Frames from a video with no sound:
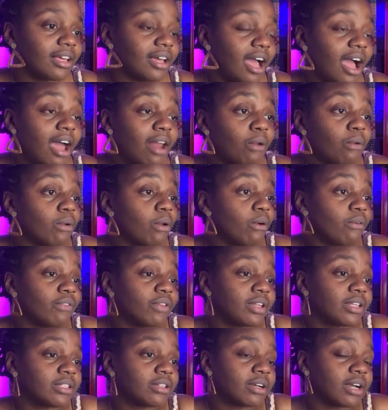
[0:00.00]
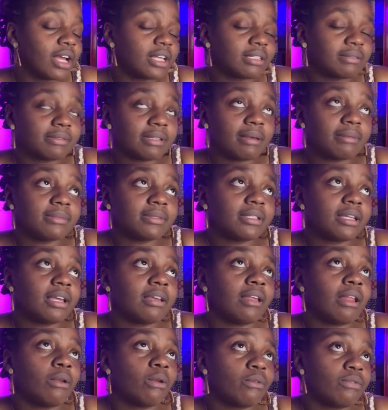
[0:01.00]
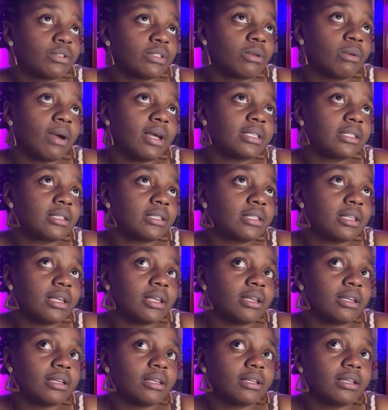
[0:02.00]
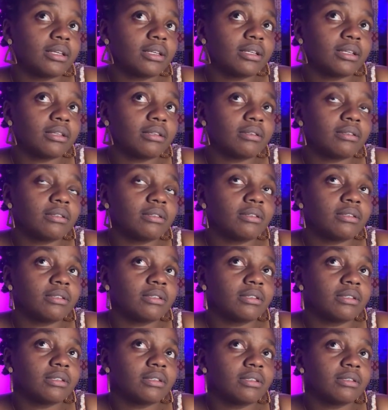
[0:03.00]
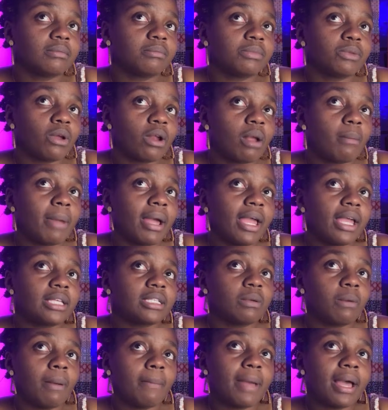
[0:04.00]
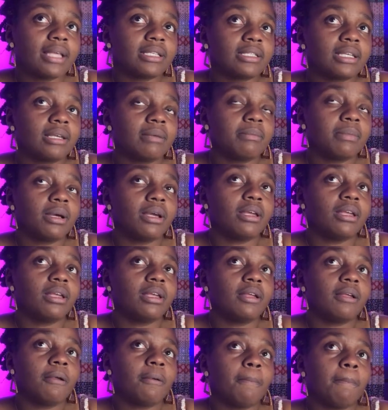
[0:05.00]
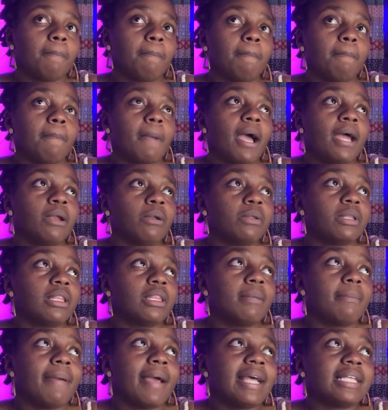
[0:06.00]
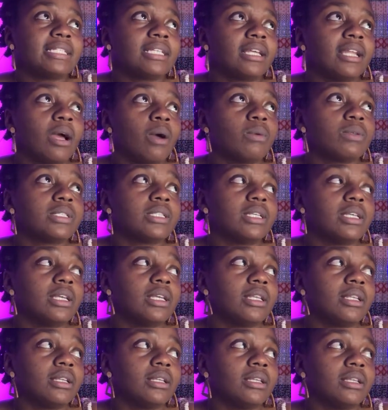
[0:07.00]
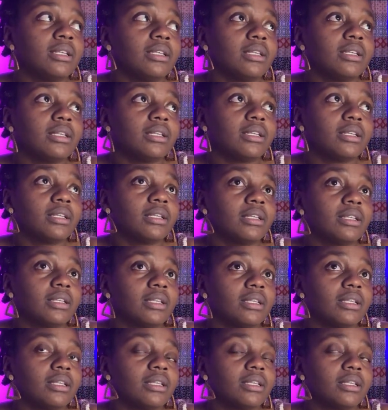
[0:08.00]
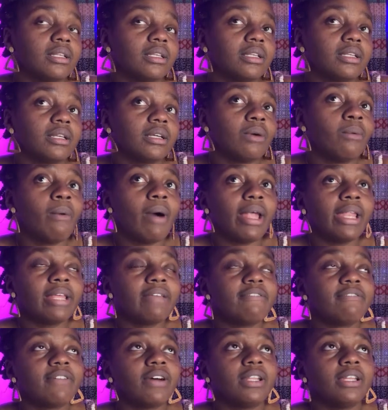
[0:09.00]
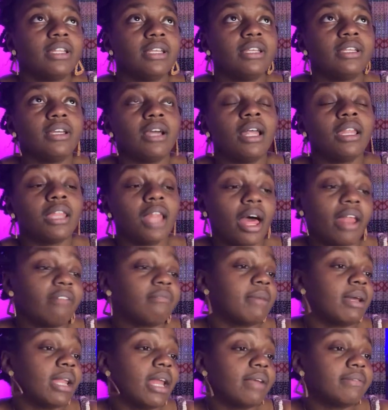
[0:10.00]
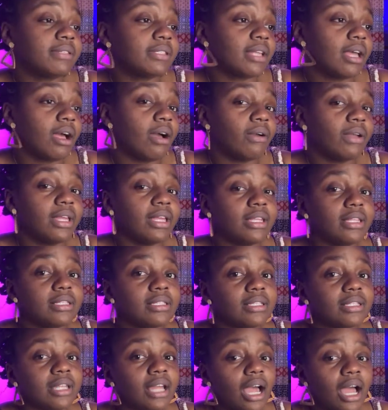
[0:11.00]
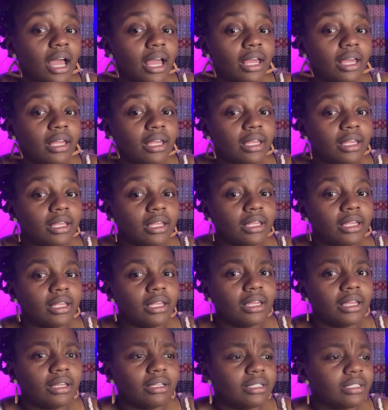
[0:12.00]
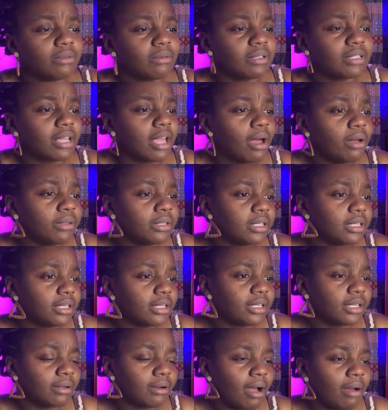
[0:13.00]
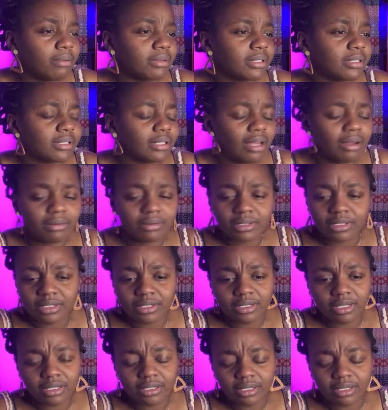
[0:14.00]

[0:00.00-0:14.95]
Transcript: I don't know if it is or not sometimes. I don't know if it's the wisest thing. Throwing all my eggs in one basket. But I know that the basket I was in, while it funded a lot of my lifestyle, it is not, it just wasn't healthy. I was